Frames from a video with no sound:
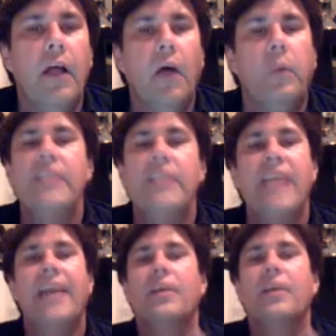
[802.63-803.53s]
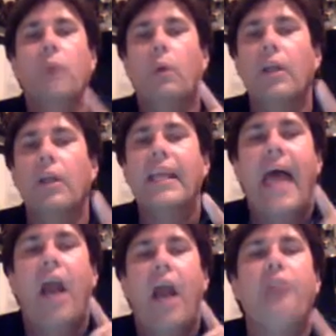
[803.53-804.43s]
what he's saying, what we're looking
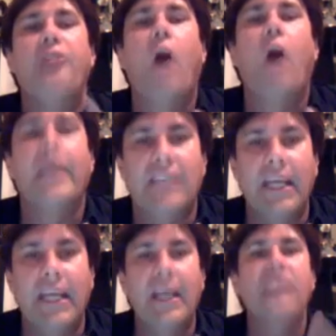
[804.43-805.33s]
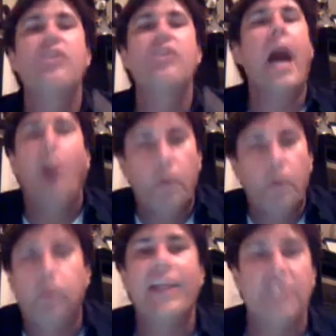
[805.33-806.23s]
at, authority is not
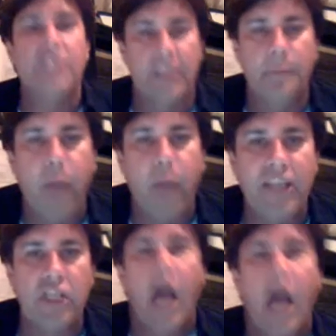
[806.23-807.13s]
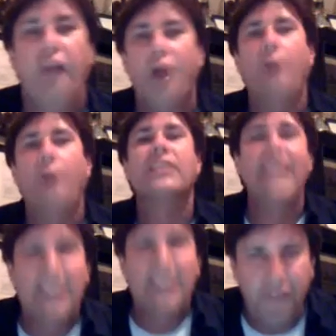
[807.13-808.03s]
oppress, oppression, authority
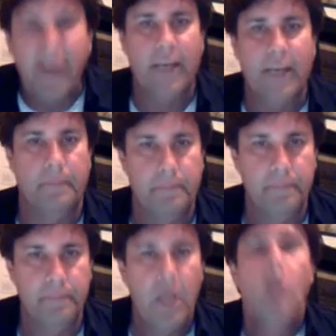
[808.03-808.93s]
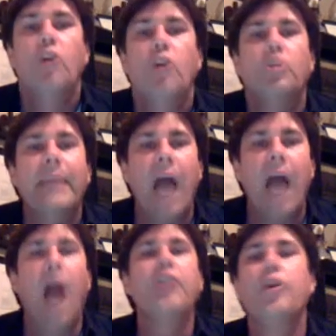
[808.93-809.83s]
is freedom. To be
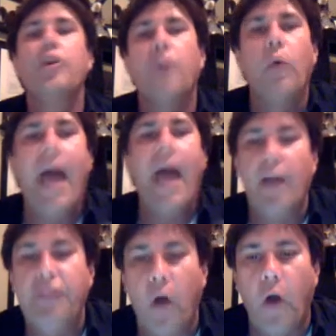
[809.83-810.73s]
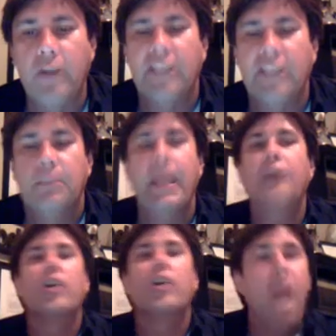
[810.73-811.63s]
under the right authority, to be
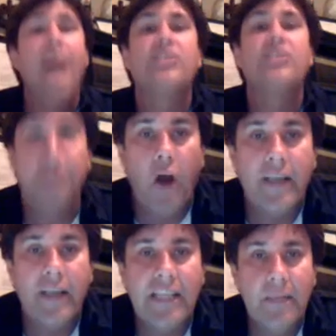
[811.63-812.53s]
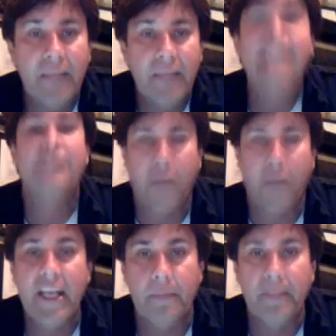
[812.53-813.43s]
under God's authority, it's
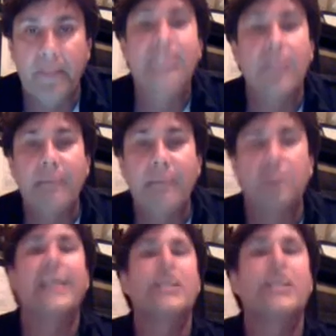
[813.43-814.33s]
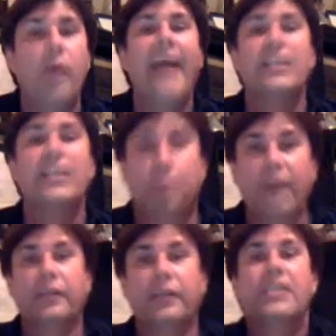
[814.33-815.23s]
freedom, it's liberty, it's right, it's
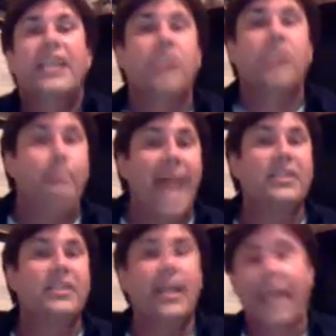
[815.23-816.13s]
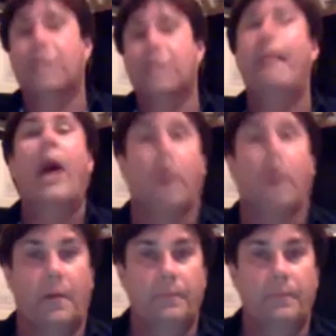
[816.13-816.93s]
privilege, it's capacity, it's power.